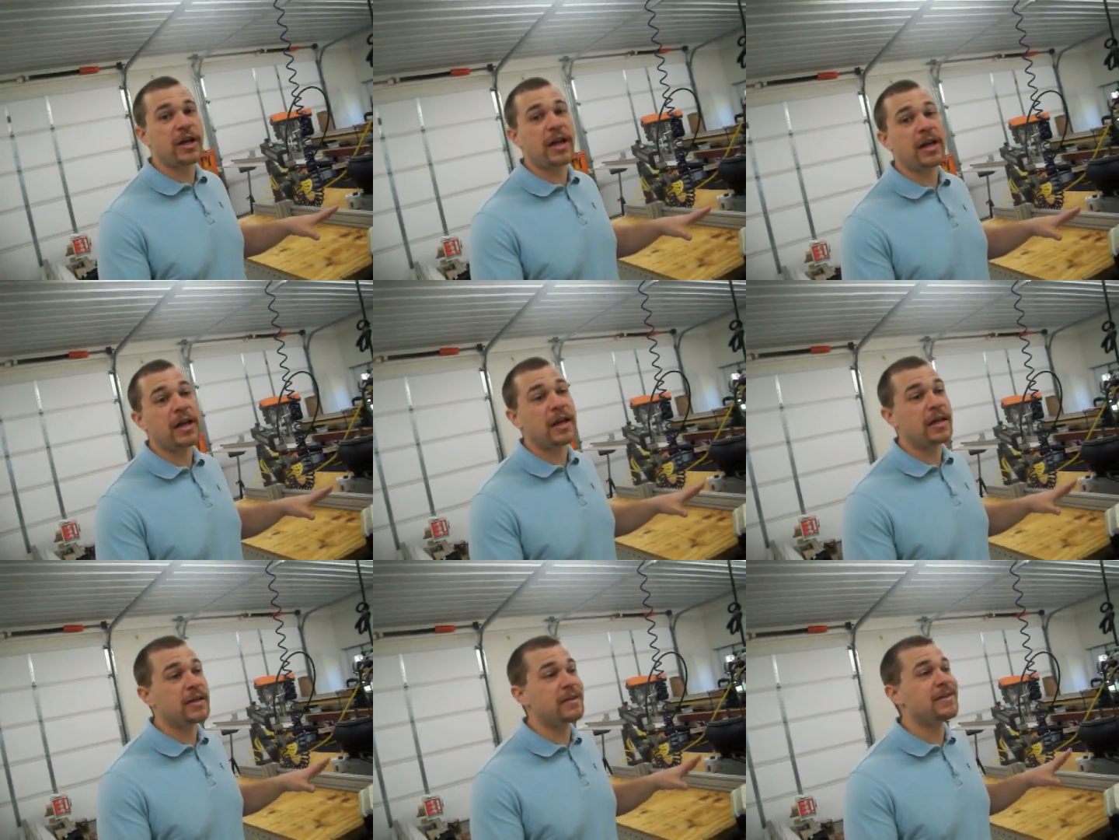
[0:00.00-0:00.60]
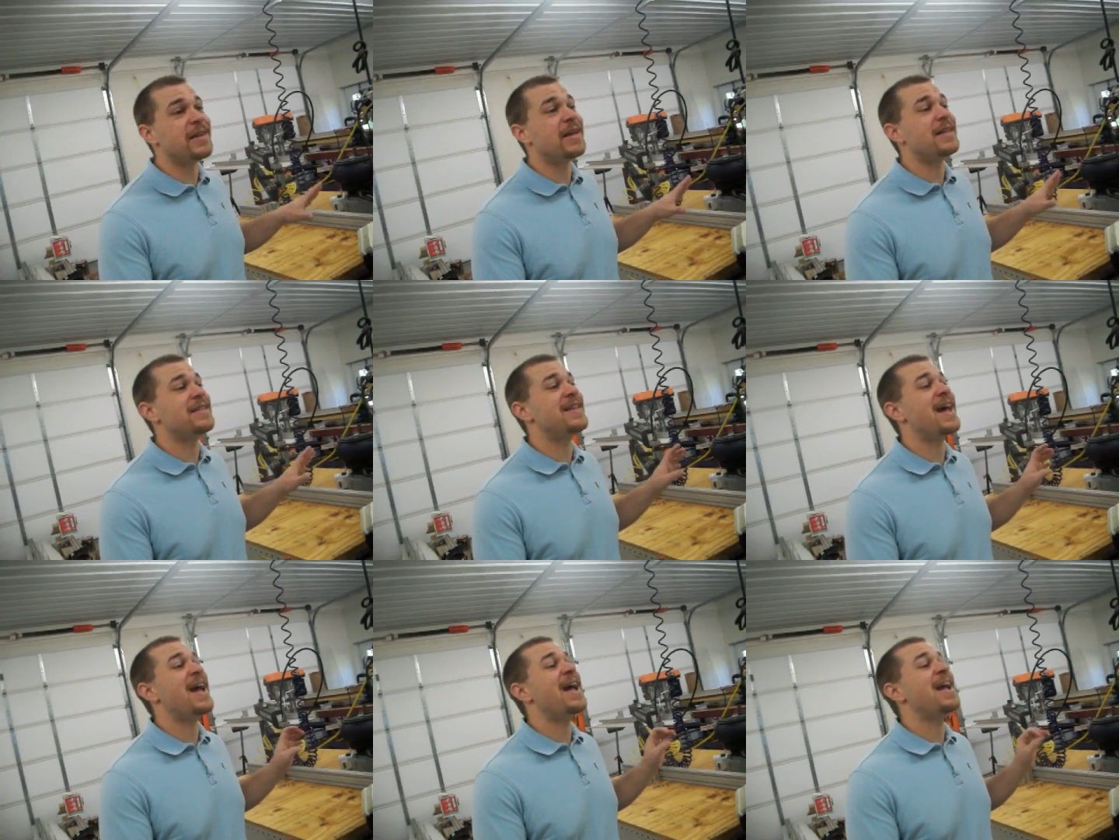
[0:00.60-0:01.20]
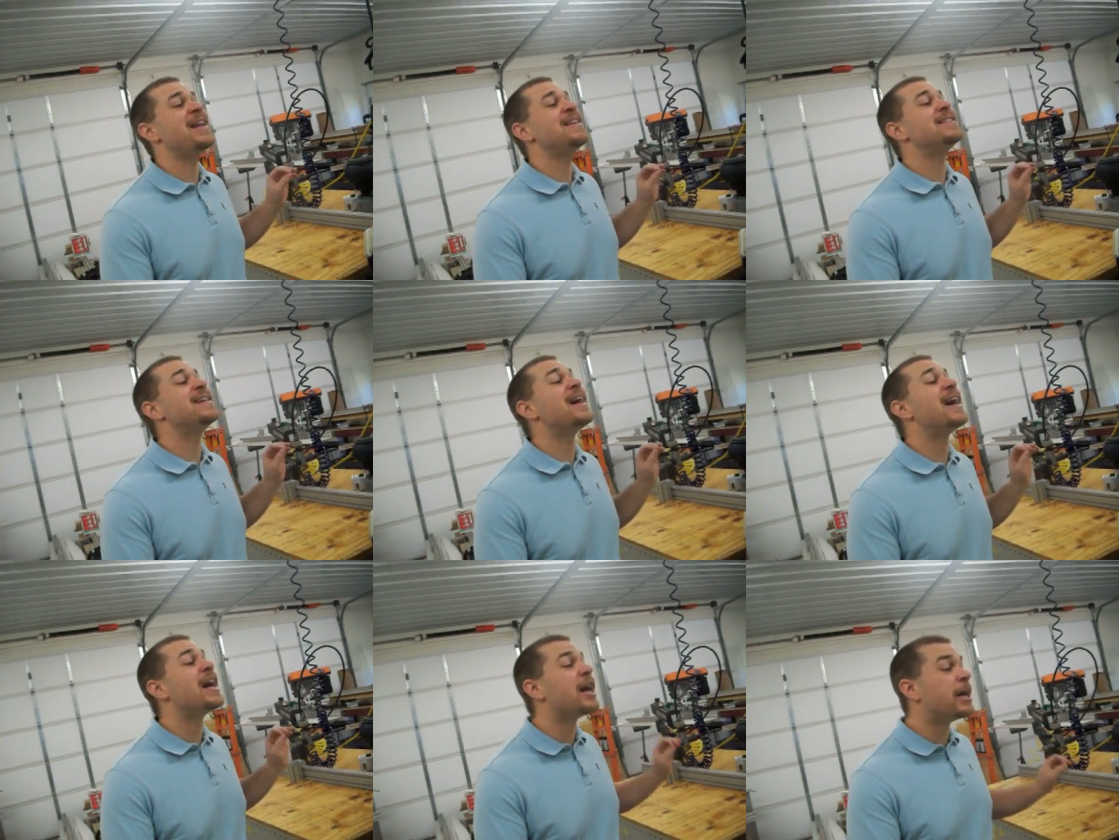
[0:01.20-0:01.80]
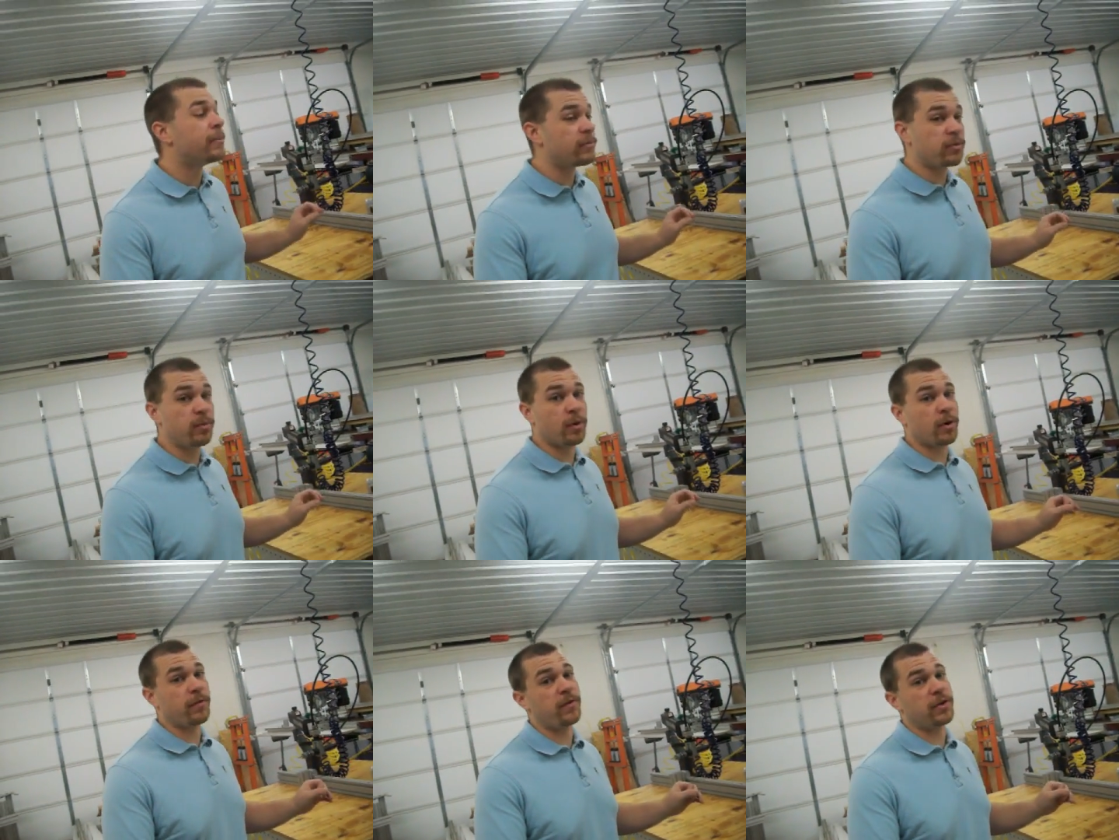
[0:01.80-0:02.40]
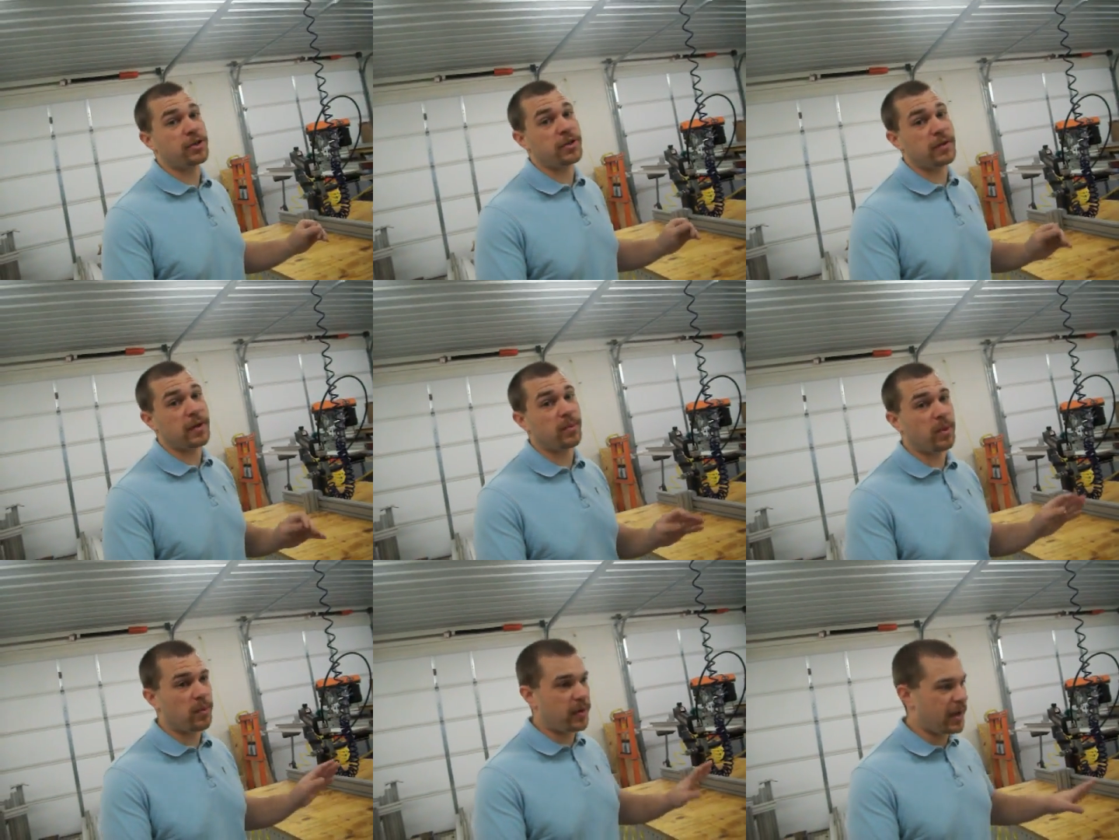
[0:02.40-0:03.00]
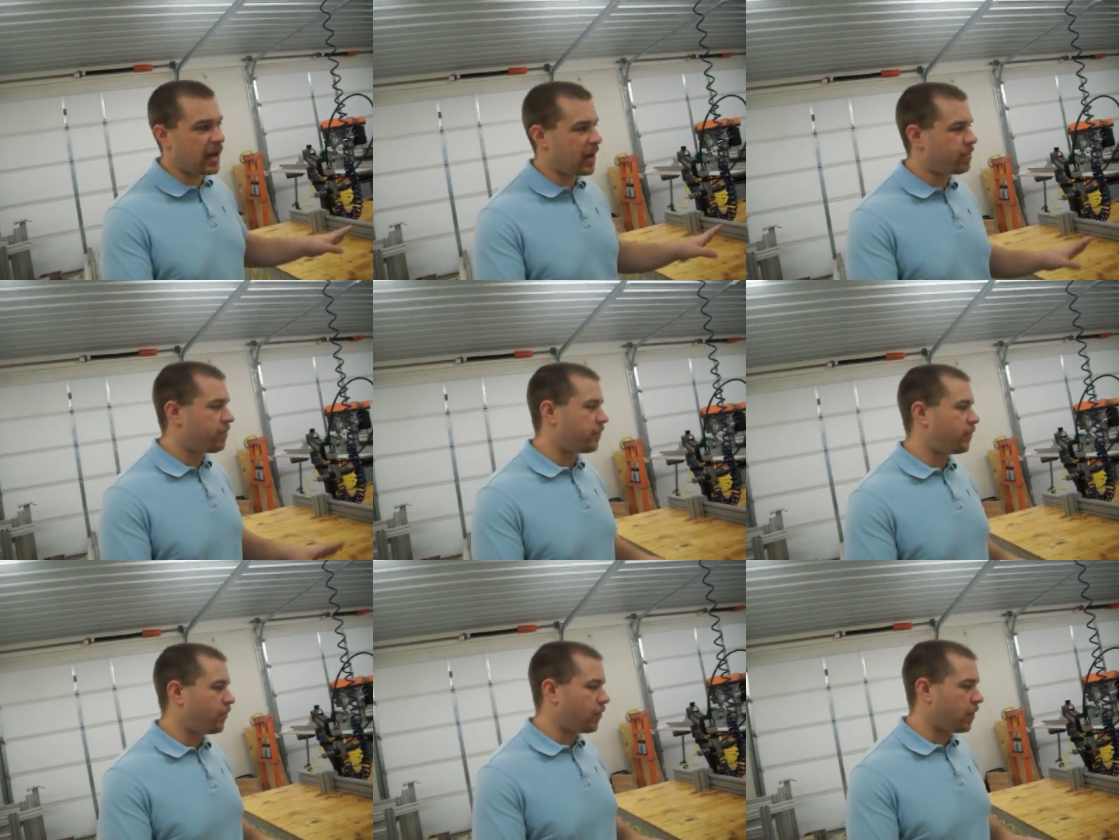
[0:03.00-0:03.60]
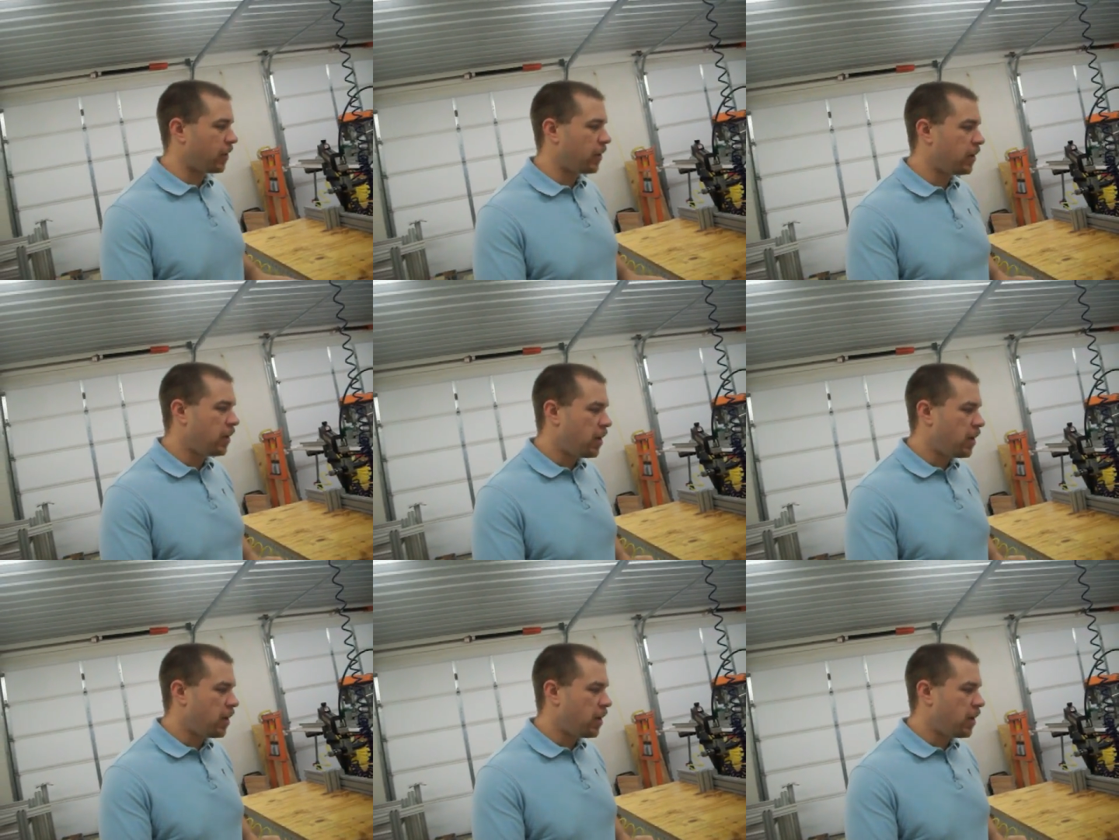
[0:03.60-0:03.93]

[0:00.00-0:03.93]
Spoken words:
It is 10 times more efficient than what we had before.